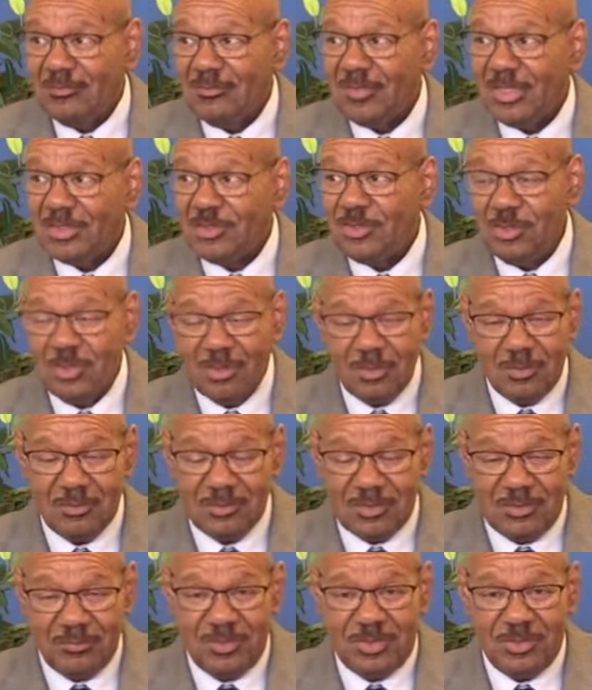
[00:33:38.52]

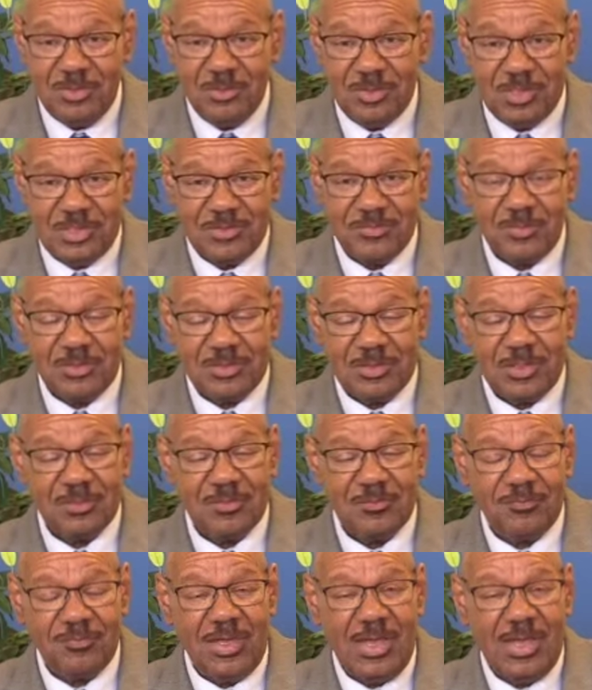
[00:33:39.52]
If we do this for another
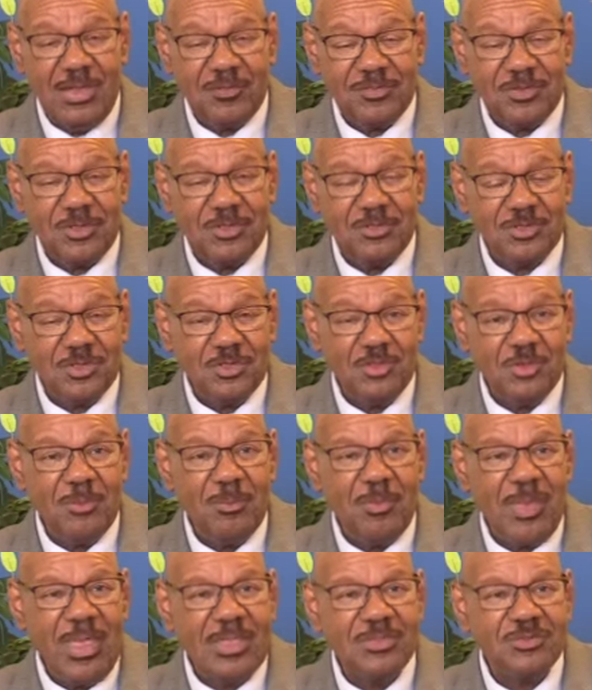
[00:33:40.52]
5 years, can you
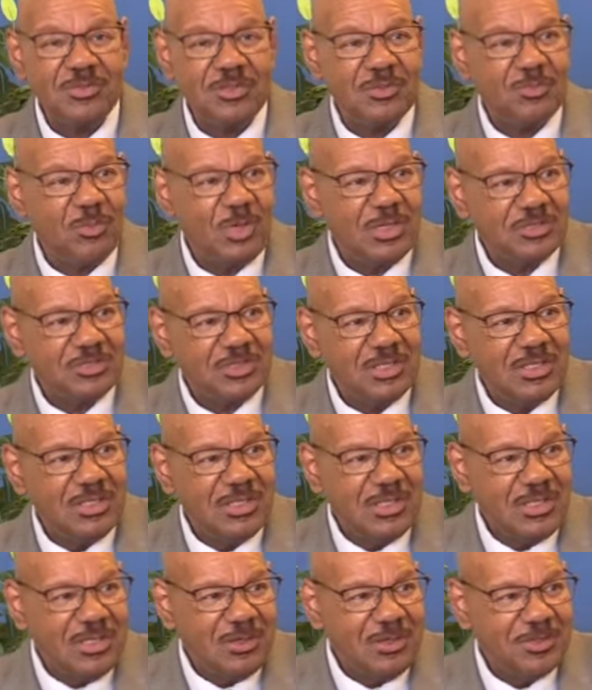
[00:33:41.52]
imagine
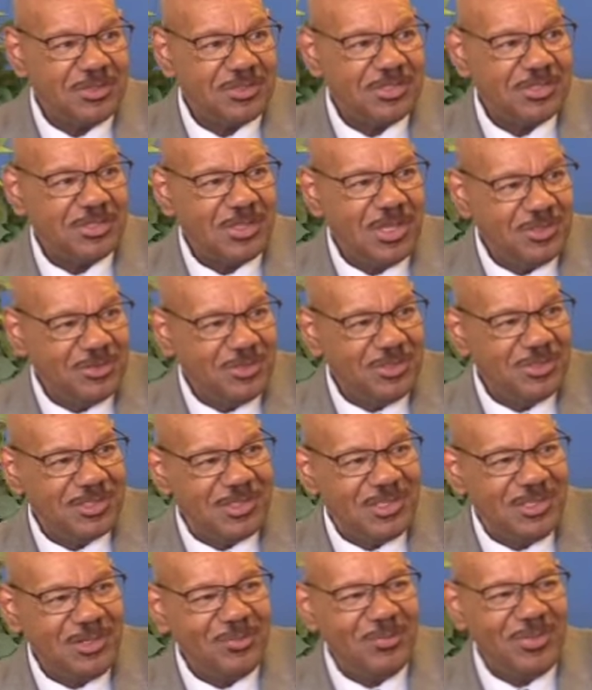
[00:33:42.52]
what this country is
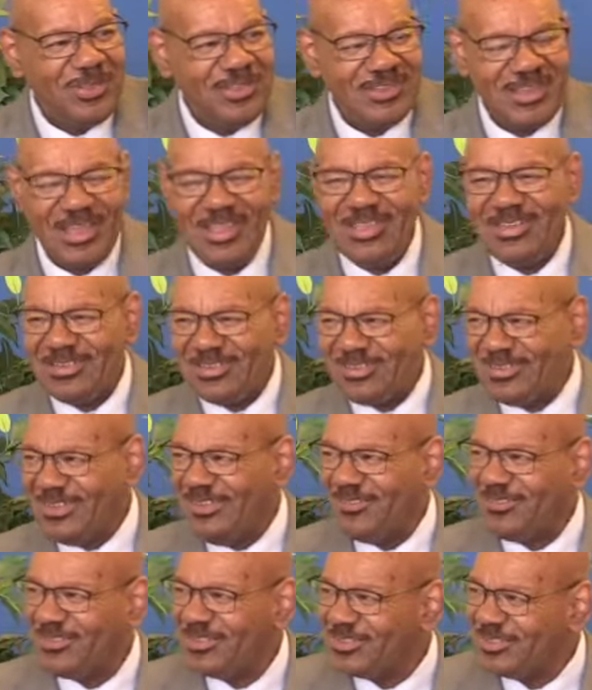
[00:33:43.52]
going to be like? It's
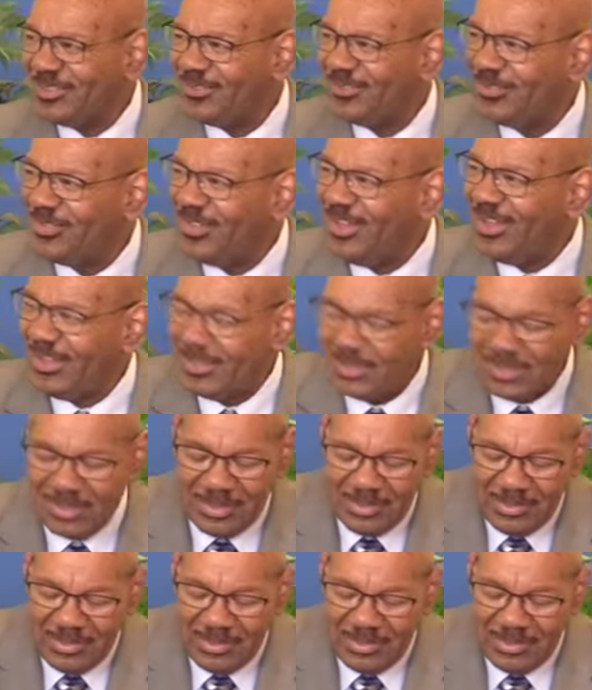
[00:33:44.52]
giving us some thought.